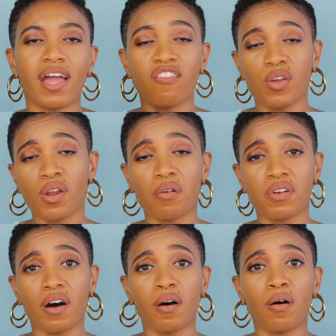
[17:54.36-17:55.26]
If you don't
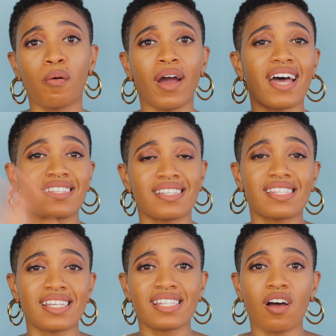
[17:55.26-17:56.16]
know,
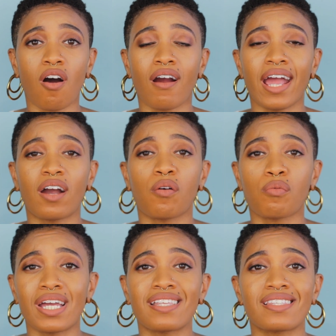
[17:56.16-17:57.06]
essences are a
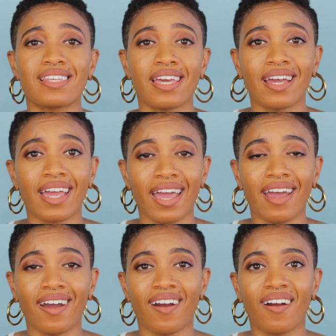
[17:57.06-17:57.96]
Korean
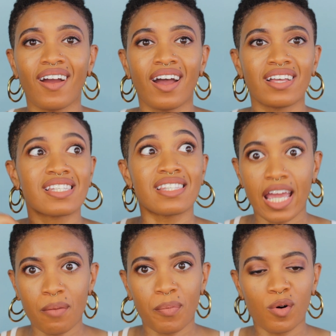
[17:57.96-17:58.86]
skincare
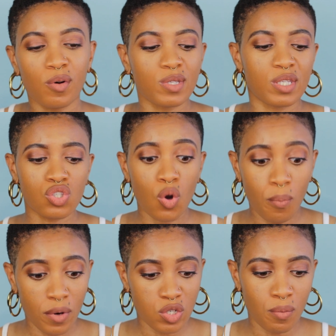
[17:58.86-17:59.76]
staple,
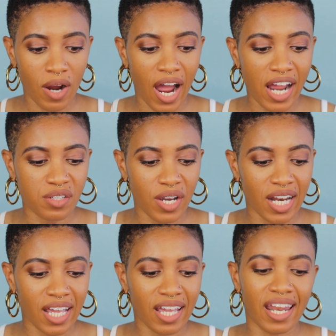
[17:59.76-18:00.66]
super
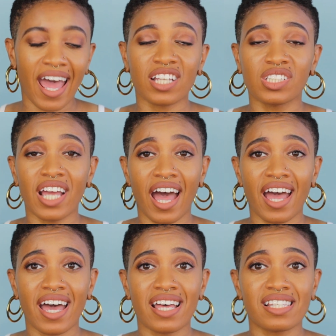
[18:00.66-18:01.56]
hydrating. It actually
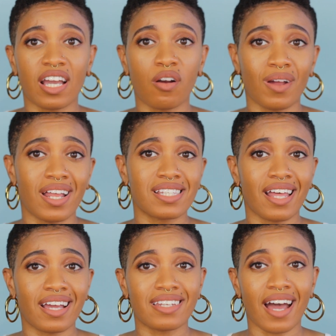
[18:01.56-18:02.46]
has ingredients
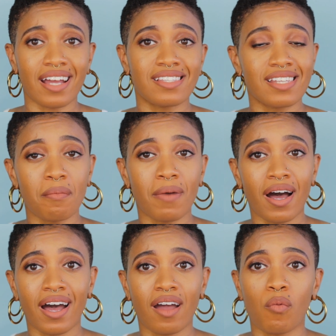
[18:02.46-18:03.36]
like
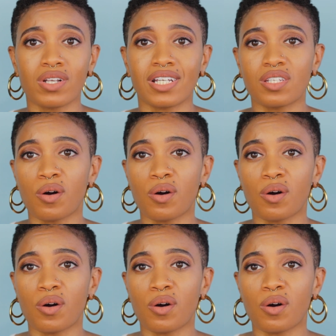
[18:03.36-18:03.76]
niacinamide, which I